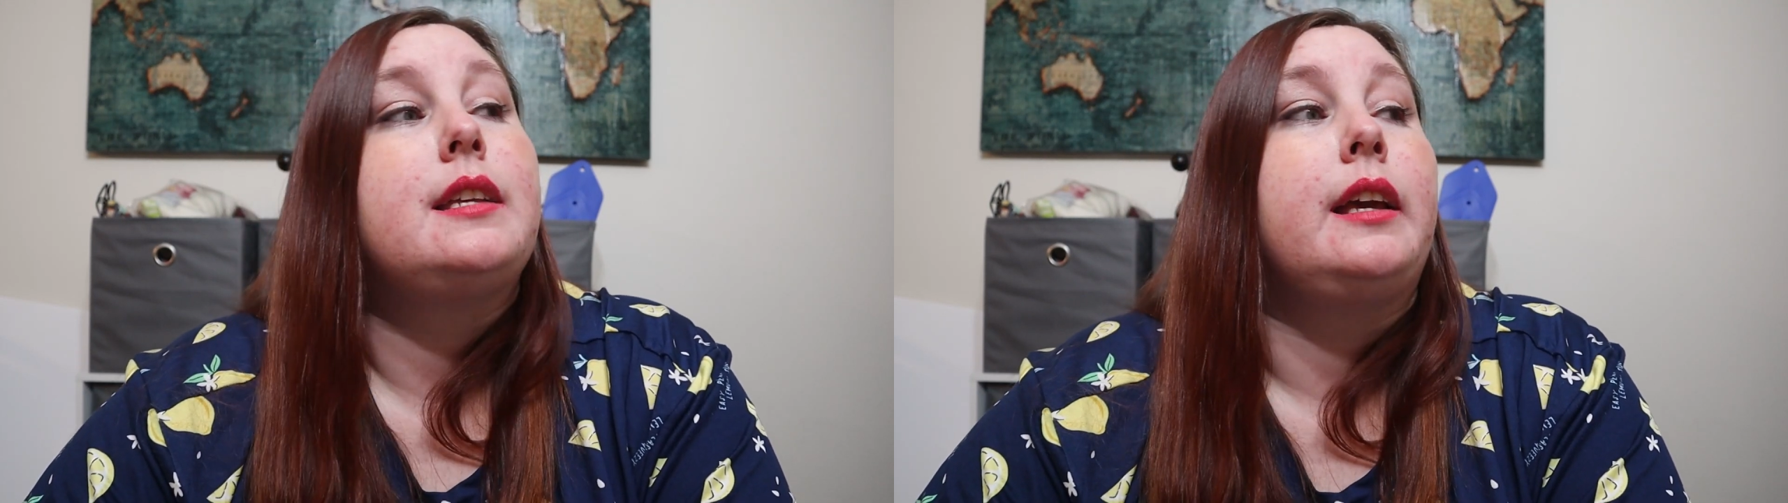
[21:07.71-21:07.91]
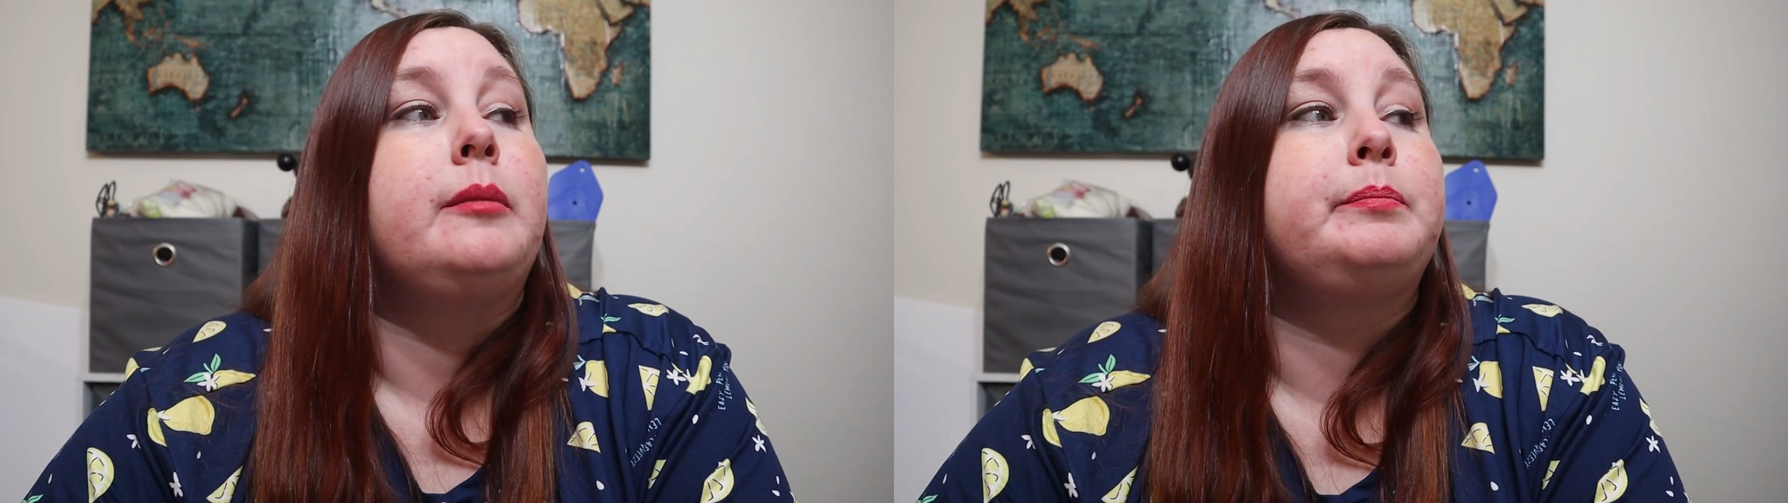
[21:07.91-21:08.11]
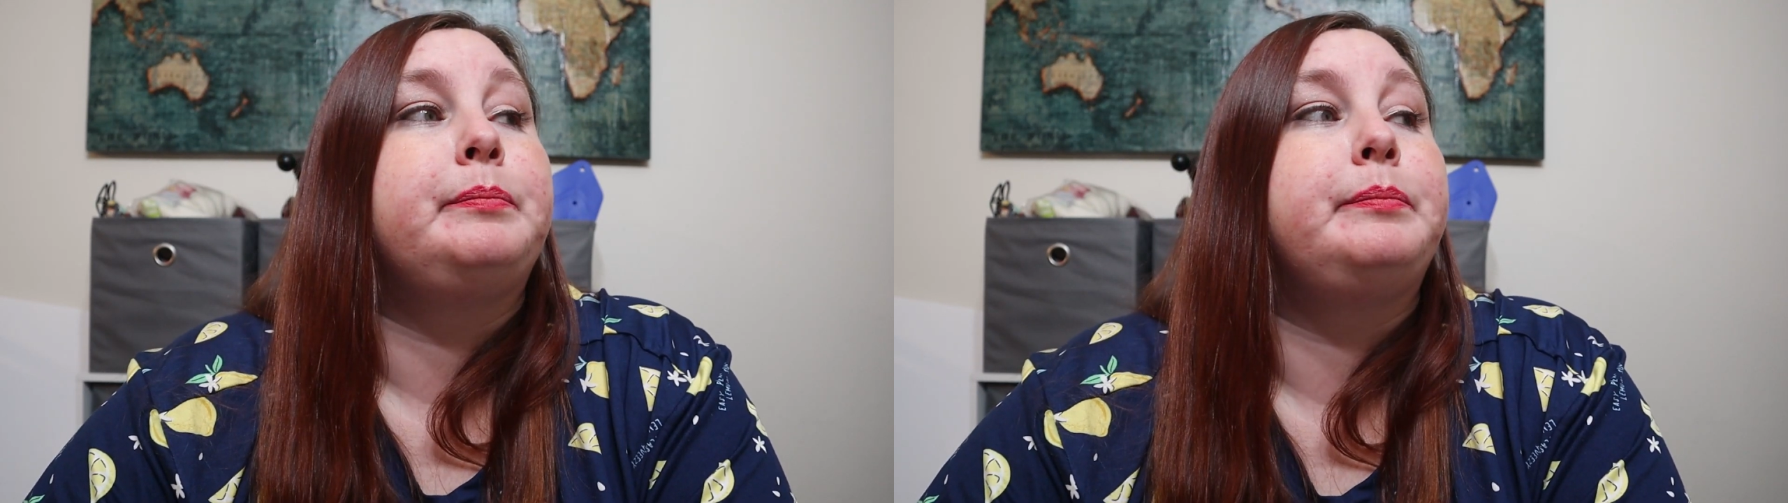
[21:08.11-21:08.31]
see.